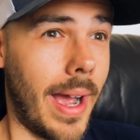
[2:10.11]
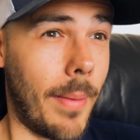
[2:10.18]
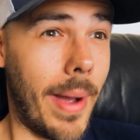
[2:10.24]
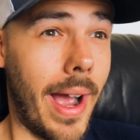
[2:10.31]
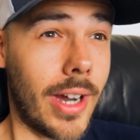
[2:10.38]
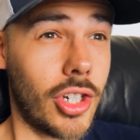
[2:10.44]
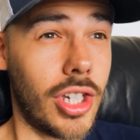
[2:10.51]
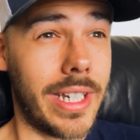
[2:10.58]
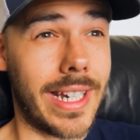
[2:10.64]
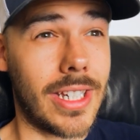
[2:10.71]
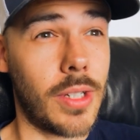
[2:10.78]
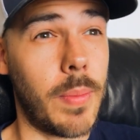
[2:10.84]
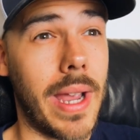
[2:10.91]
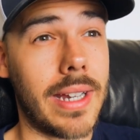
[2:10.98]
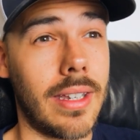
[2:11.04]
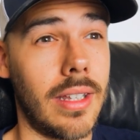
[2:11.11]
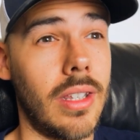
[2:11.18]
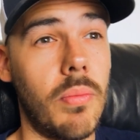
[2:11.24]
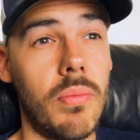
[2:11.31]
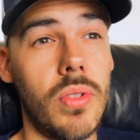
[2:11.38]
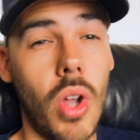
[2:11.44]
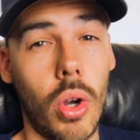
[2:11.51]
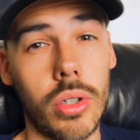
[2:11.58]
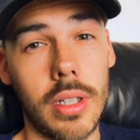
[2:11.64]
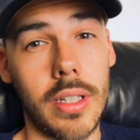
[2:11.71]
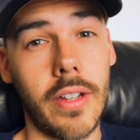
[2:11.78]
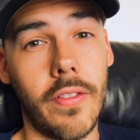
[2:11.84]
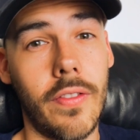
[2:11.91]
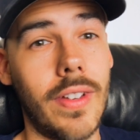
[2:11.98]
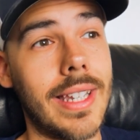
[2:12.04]
I'm actually expecting them not
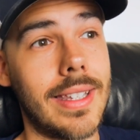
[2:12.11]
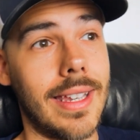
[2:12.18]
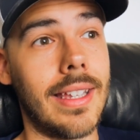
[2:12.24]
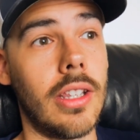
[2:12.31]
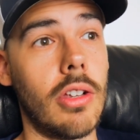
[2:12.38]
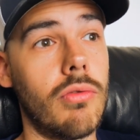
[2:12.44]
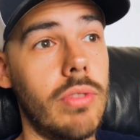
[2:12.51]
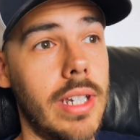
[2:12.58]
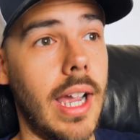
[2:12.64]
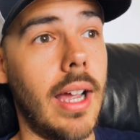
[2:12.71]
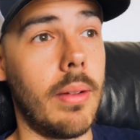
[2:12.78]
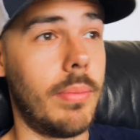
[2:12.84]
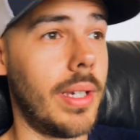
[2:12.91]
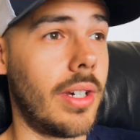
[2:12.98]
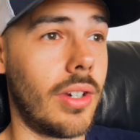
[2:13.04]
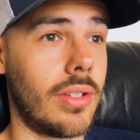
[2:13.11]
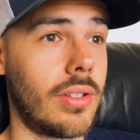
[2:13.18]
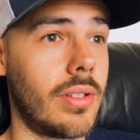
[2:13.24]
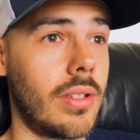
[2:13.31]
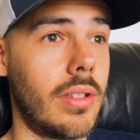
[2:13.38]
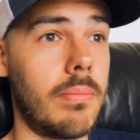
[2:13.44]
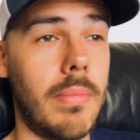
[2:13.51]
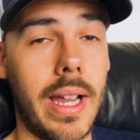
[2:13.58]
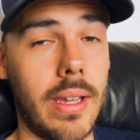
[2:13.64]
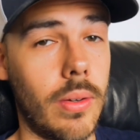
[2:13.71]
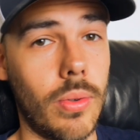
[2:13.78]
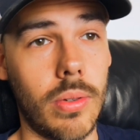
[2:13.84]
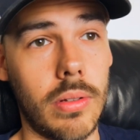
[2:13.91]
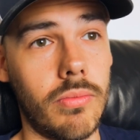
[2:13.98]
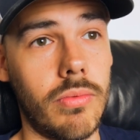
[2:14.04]
to fit in the rear because my
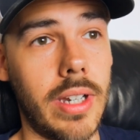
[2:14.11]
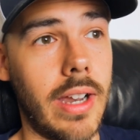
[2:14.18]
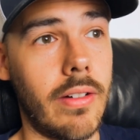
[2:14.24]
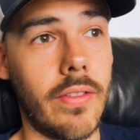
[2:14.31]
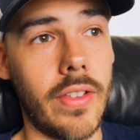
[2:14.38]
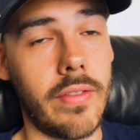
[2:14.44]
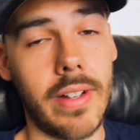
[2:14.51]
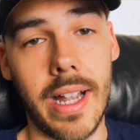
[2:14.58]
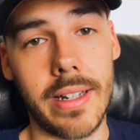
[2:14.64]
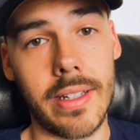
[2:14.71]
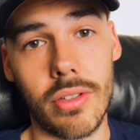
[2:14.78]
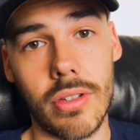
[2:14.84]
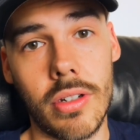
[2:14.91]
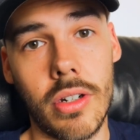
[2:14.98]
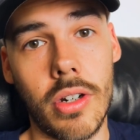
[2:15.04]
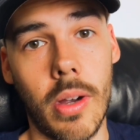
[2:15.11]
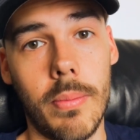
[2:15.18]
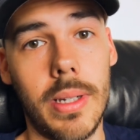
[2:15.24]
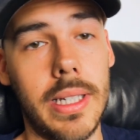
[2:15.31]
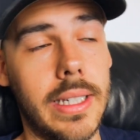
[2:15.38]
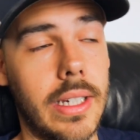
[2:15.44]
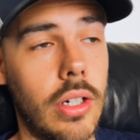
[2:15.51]
whole rear of the van is completely